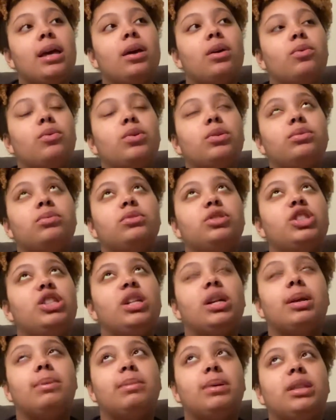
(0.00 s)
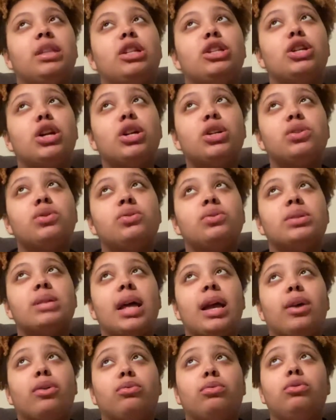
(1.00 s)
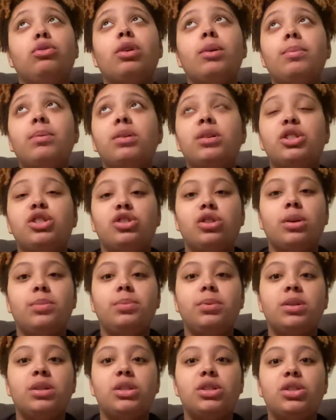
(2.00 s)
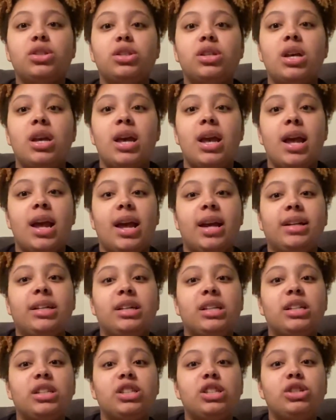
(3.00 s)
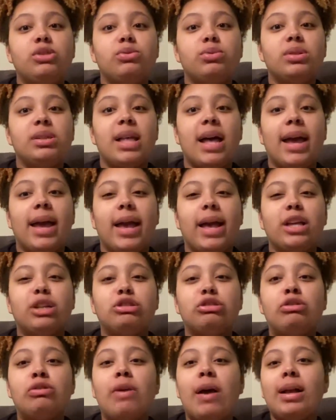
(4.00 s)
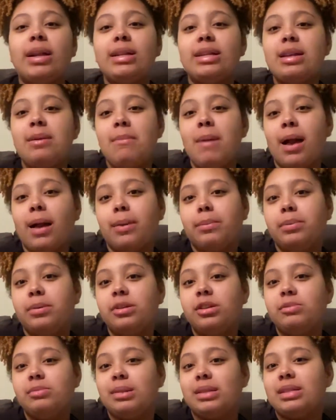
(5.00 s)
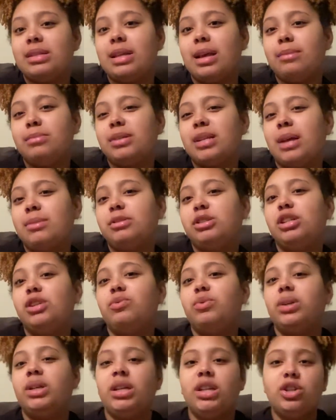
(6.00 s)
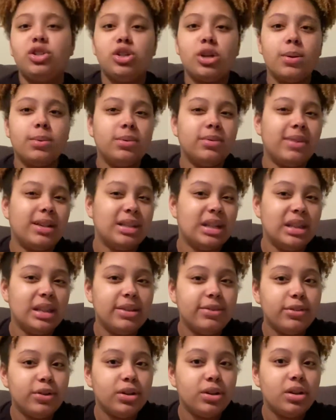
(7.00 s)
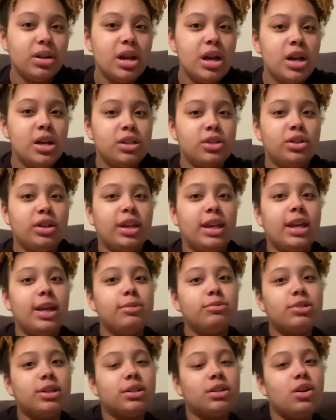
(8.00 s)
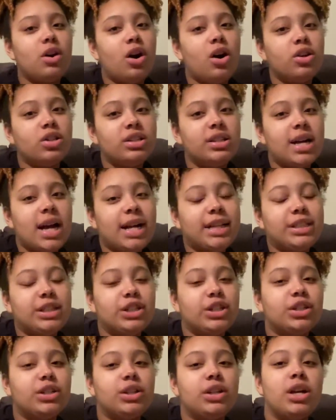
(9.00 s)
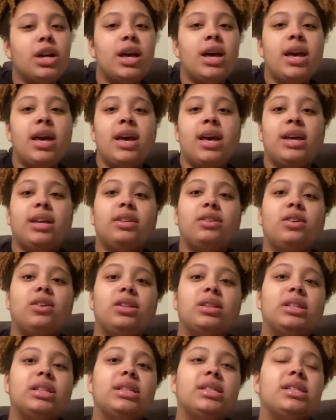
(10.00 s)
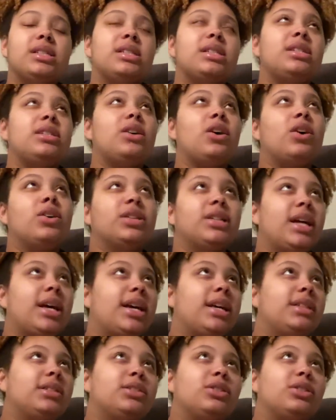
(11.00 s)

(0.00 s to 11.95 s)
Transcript: Well, she didn't come in. The nurse was like, well, you can push, you can push. And then she was trying to tell me I could push, but at the same time, she didn't want to get in trouble if I delivered. So they kept trying to call the doctor and all this and all that.